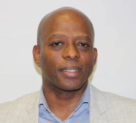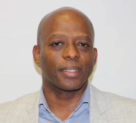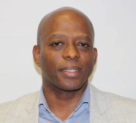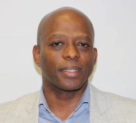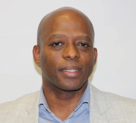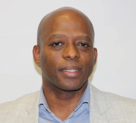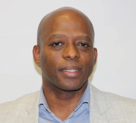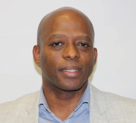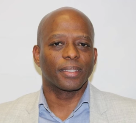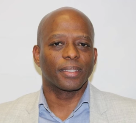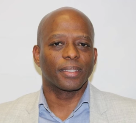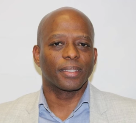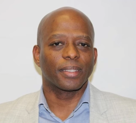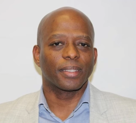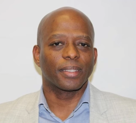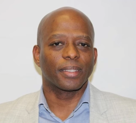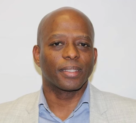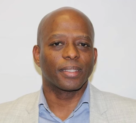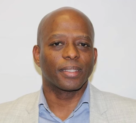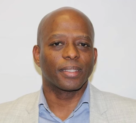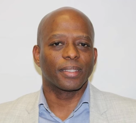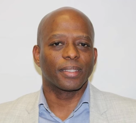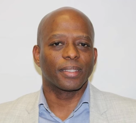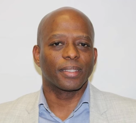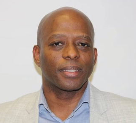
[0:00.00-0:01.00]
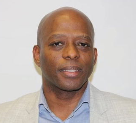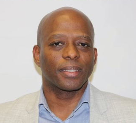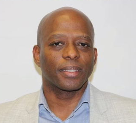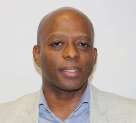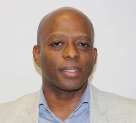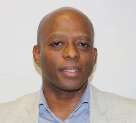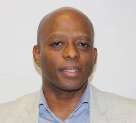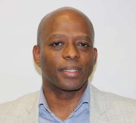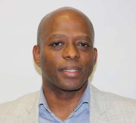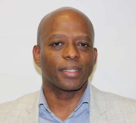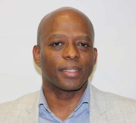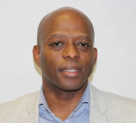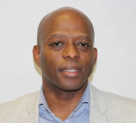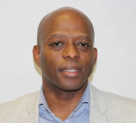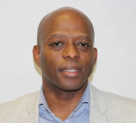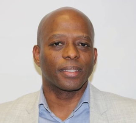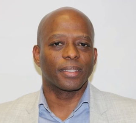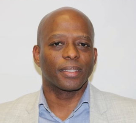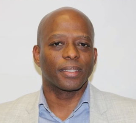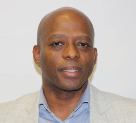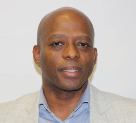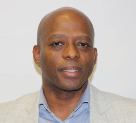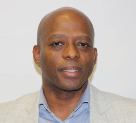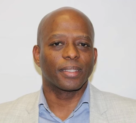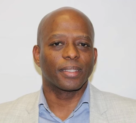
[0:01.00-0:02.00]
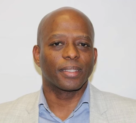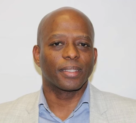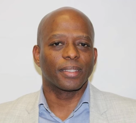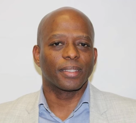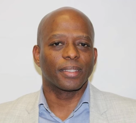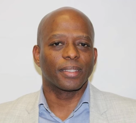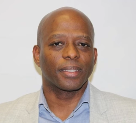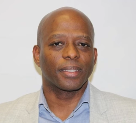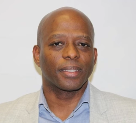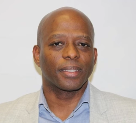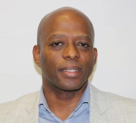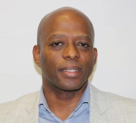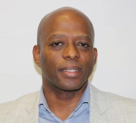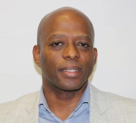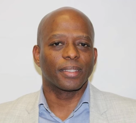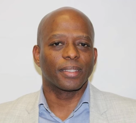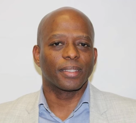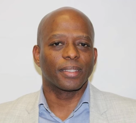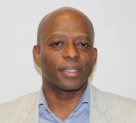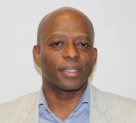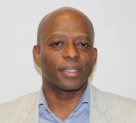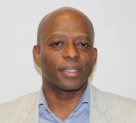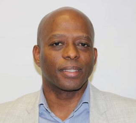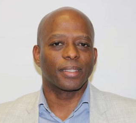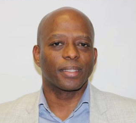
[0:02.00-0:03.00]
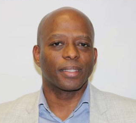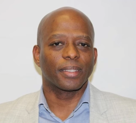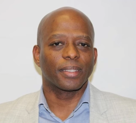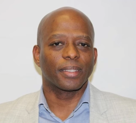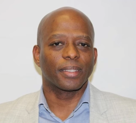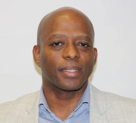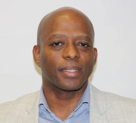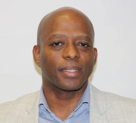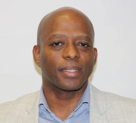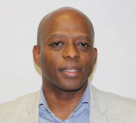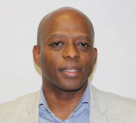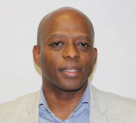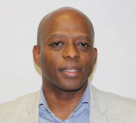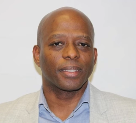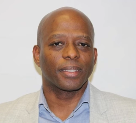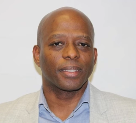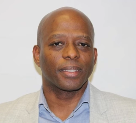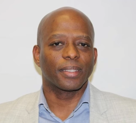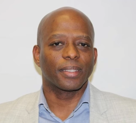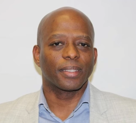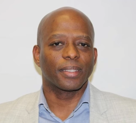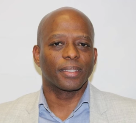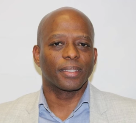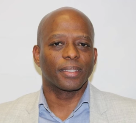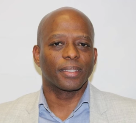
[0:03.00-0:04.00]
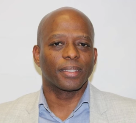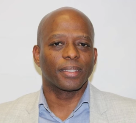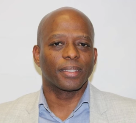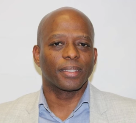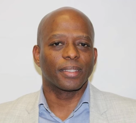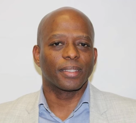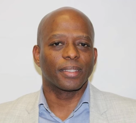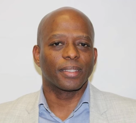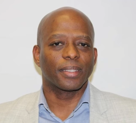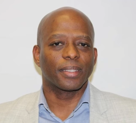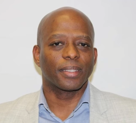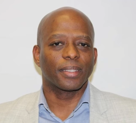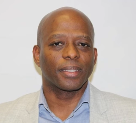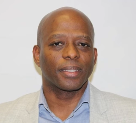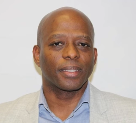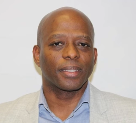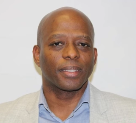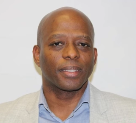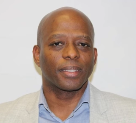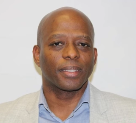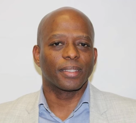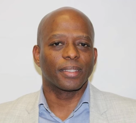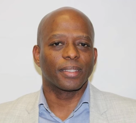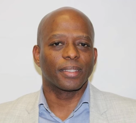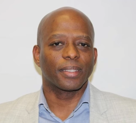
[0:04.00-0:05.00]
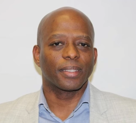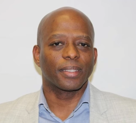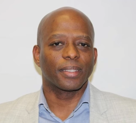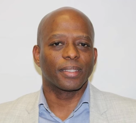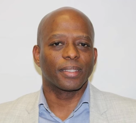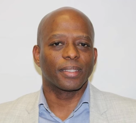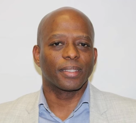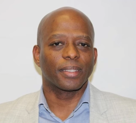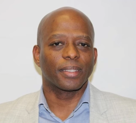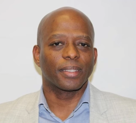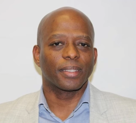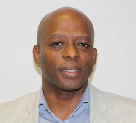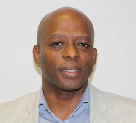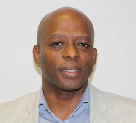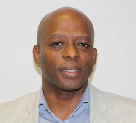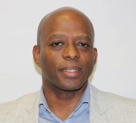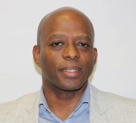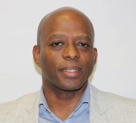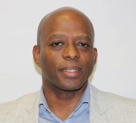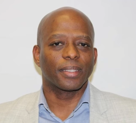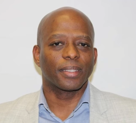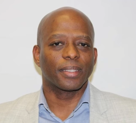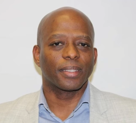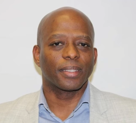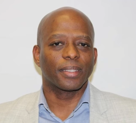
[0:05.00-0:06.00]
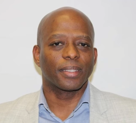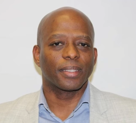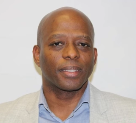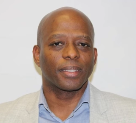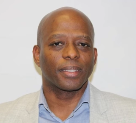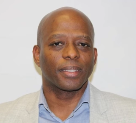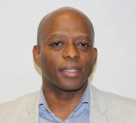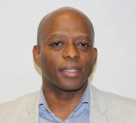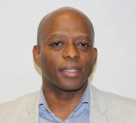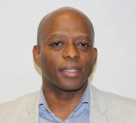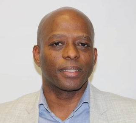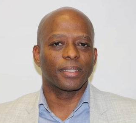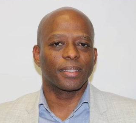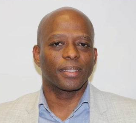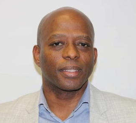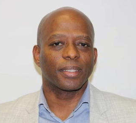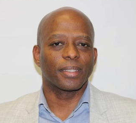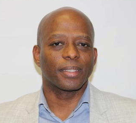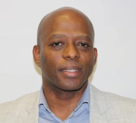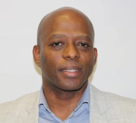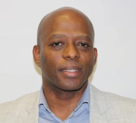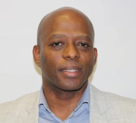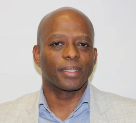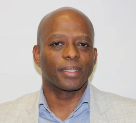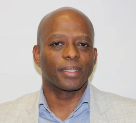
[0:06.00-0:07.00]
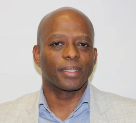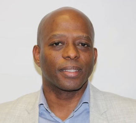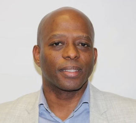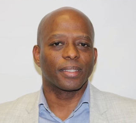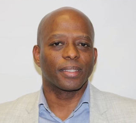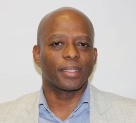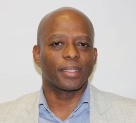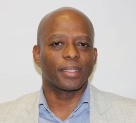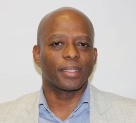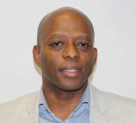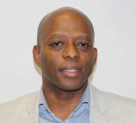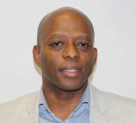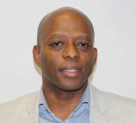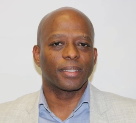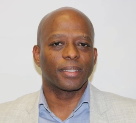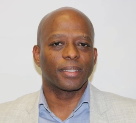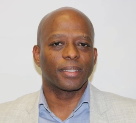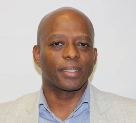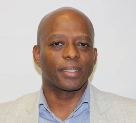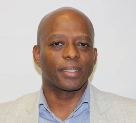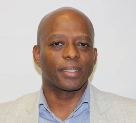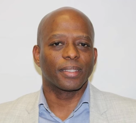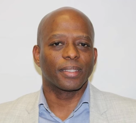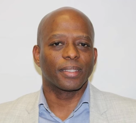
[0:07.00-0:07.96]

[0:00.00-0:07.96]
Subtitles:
The face doesn't move, so there is nothing to read.